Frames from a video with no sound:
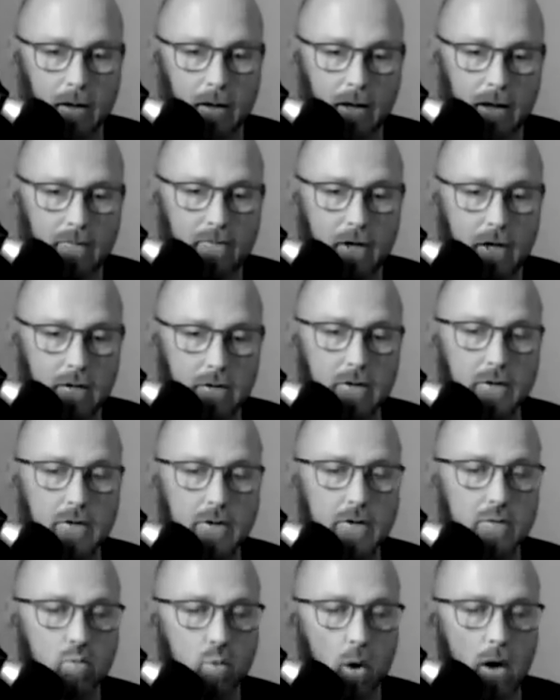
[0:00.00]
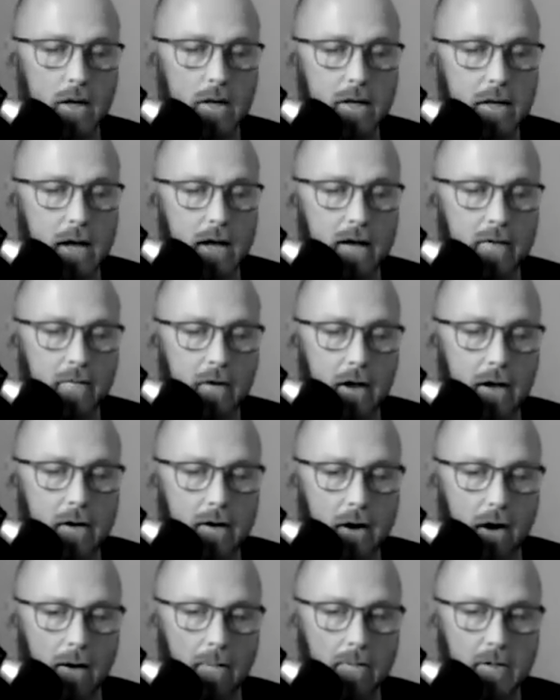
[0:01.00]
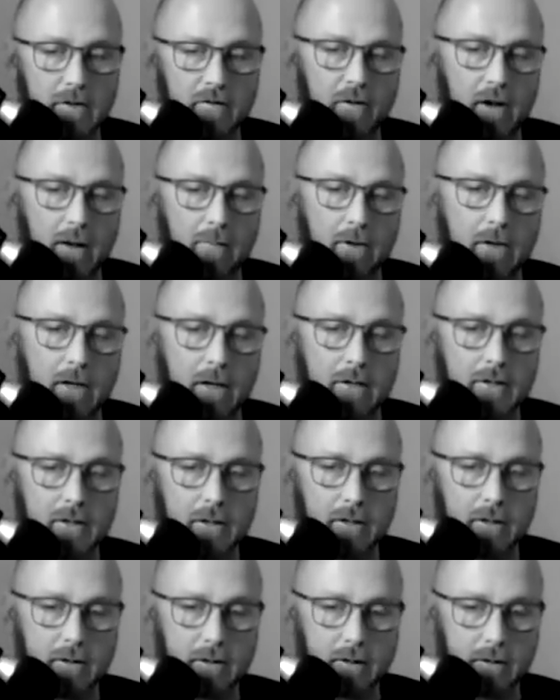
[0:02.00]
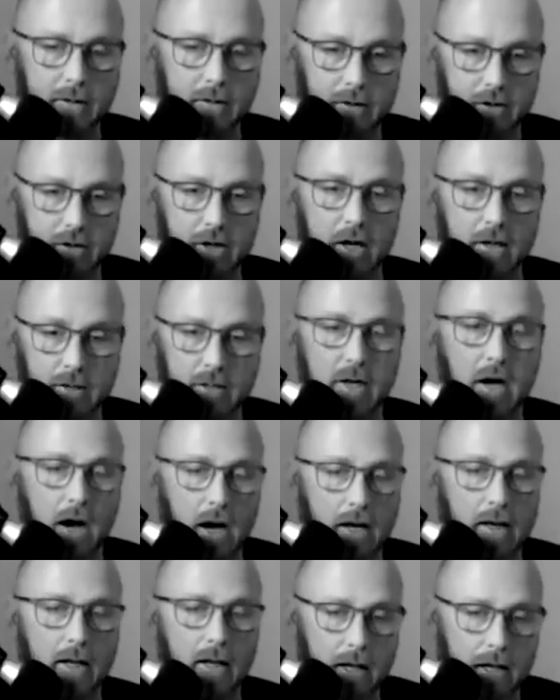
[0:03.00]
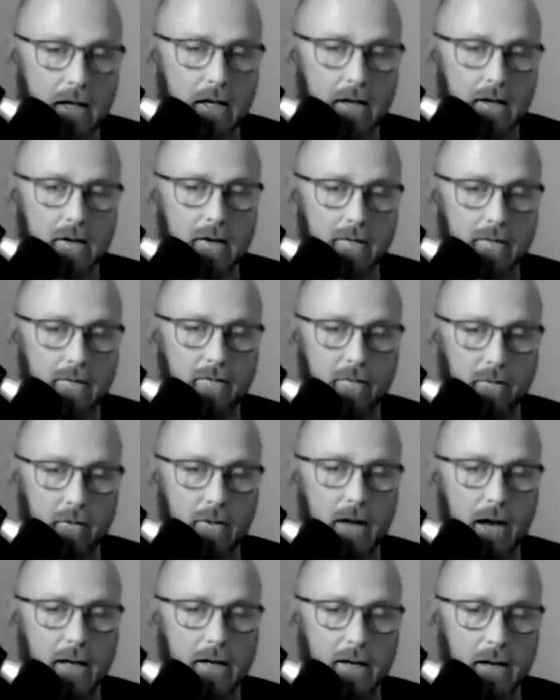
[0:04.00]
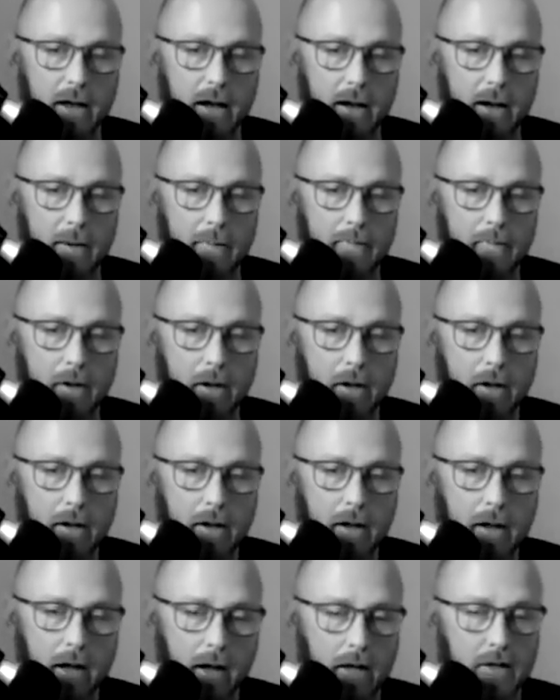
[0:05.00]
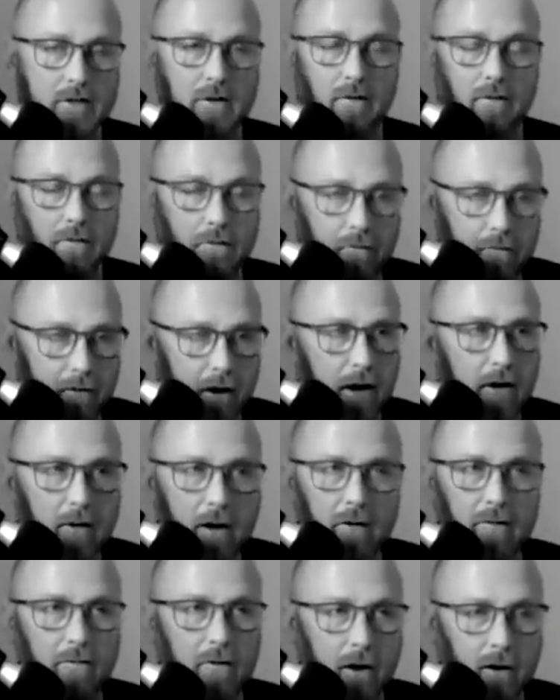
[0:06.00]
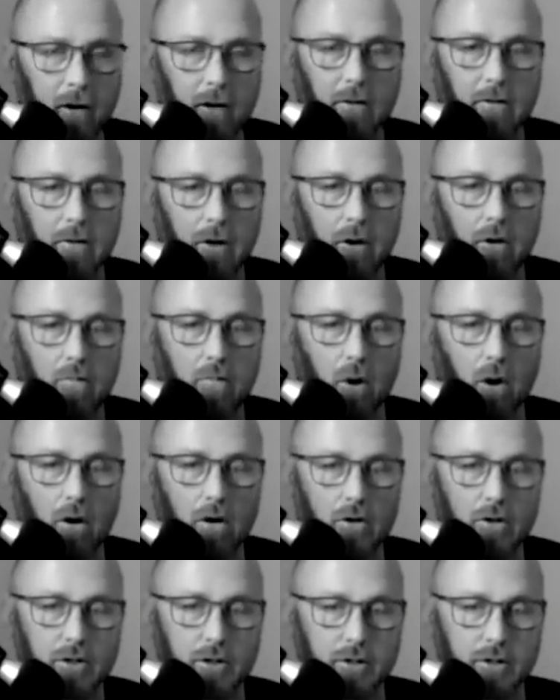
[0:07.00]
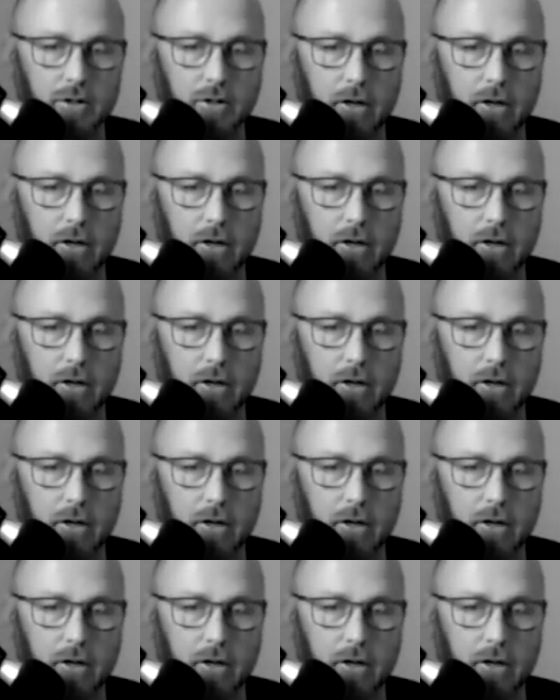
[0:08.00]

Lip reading: If he loses 1 day of income, his family does not eat for that day. And so very, very low margins.